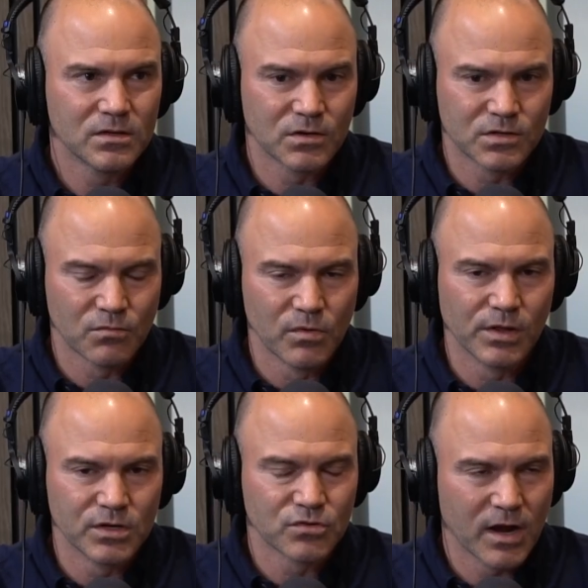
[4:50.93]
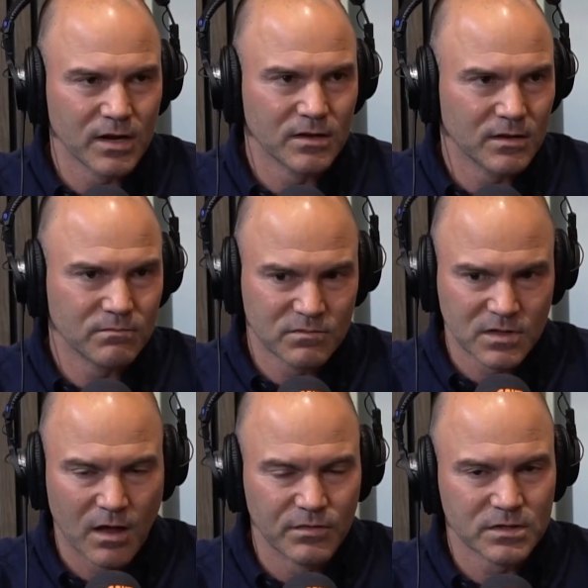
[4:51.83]
to really try to
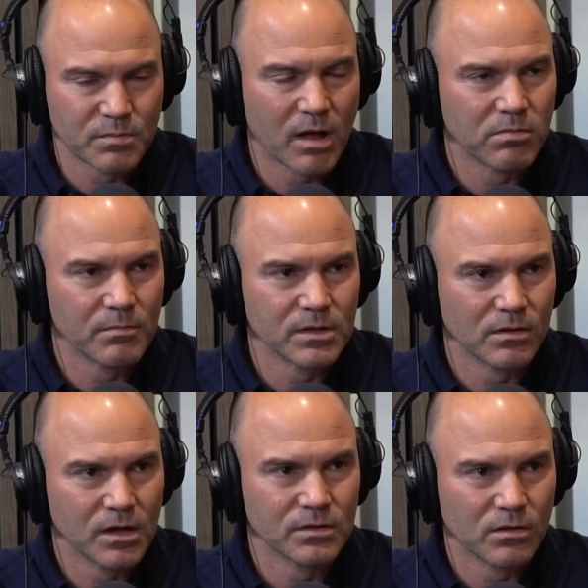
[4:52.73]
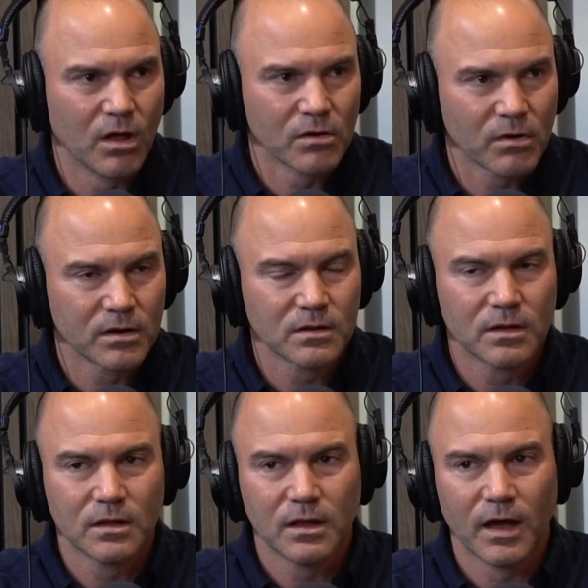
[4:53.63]
solve this problem in the long run.
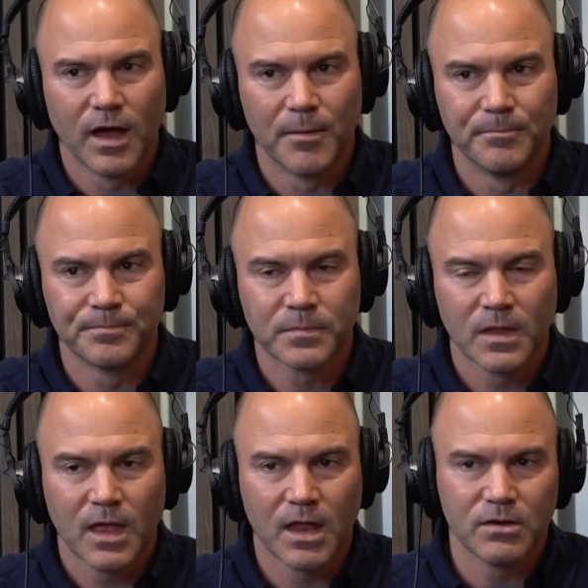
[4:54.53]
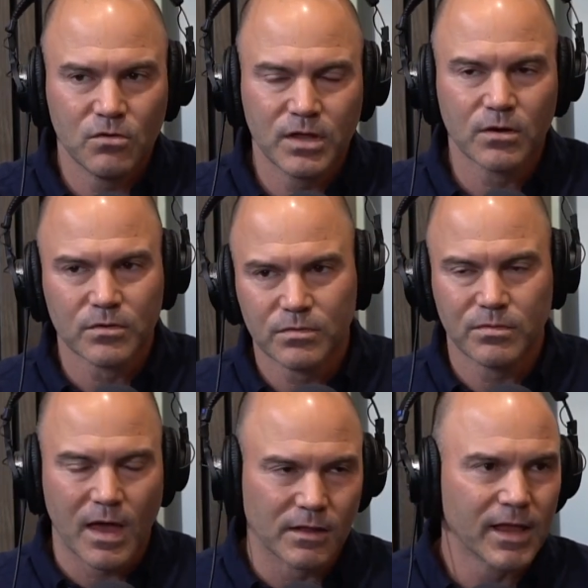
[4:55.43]
And you hear
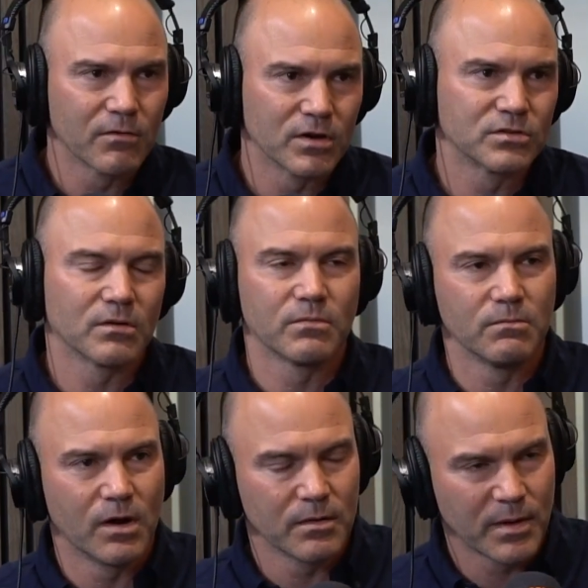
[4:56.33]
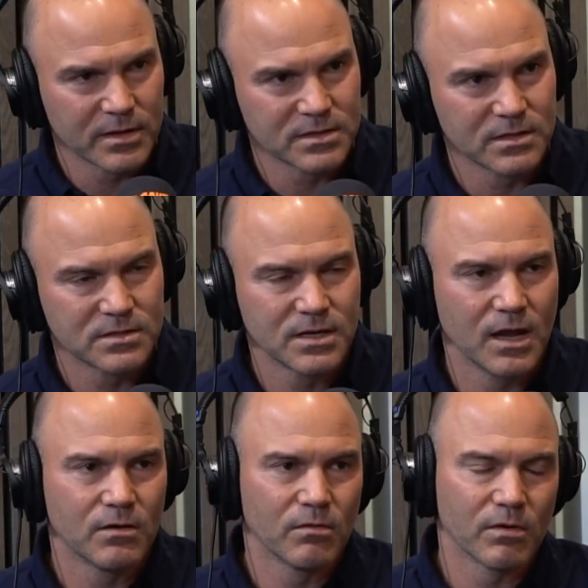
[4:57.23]
that language, we want a Palestinian
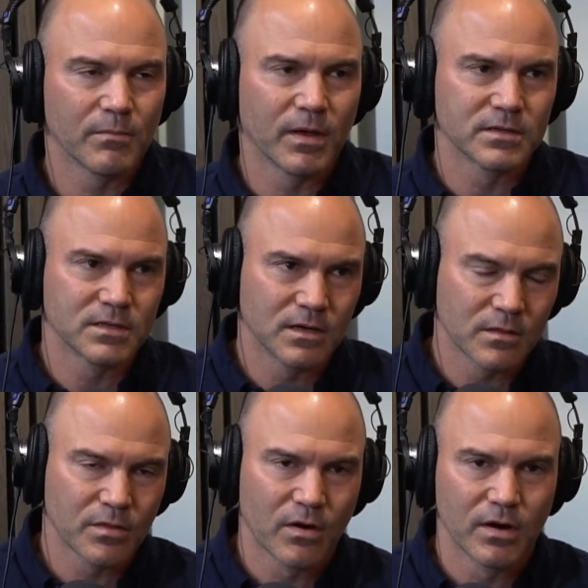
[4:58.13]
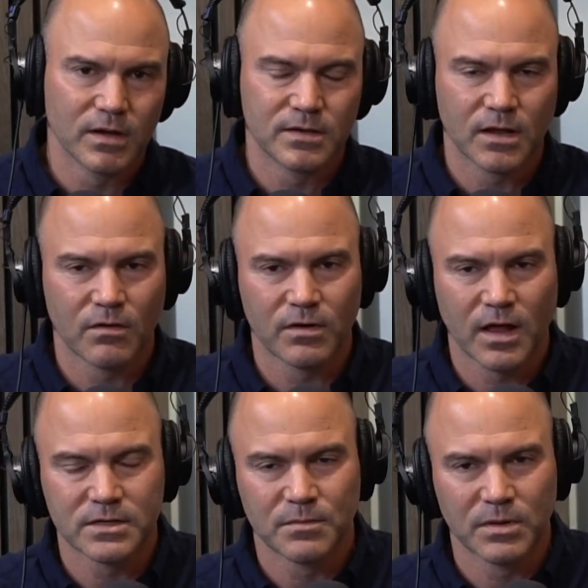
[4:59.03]
state or we want a Palestinian authority to take over in Gaza.